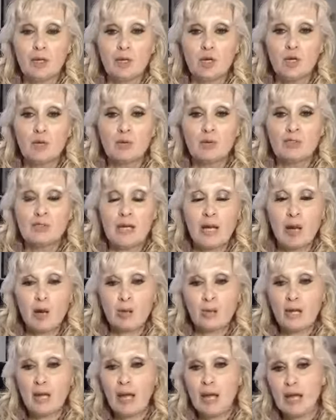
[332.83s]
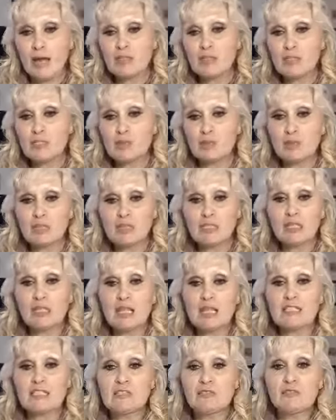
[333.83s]
Who will say, okay, this was the
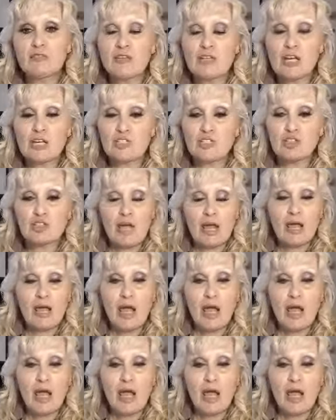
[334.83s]
lesson for yesterday.